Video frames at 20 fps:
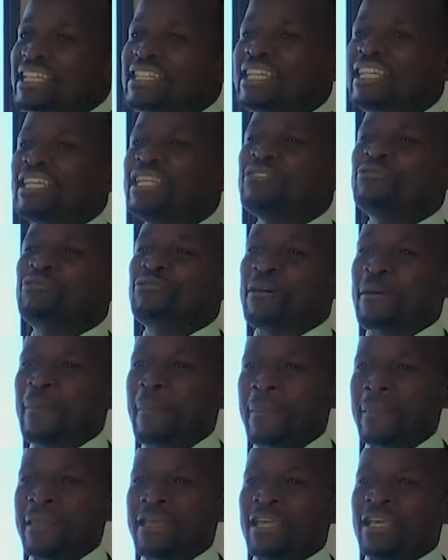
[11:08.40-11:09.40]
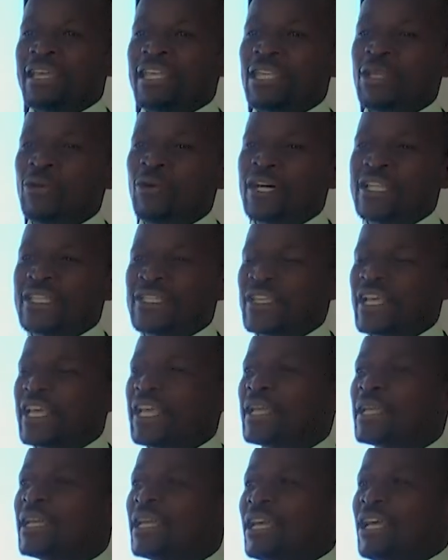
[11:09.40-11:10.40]
deliver. He was
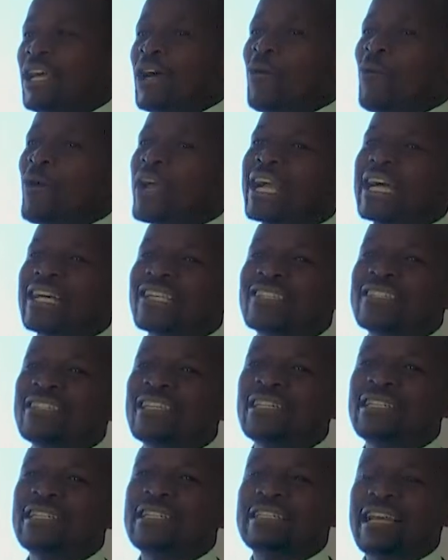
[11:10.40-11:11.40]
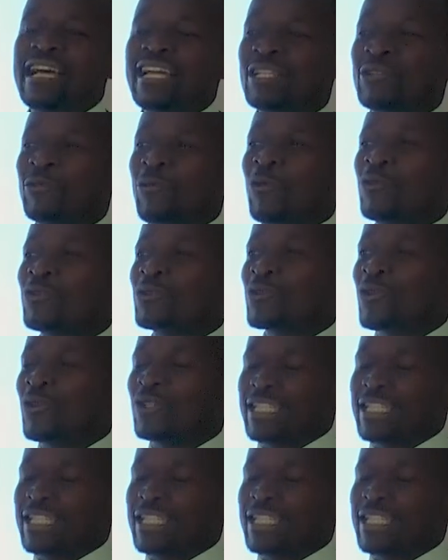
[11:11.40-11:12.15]
saying workers need tight control,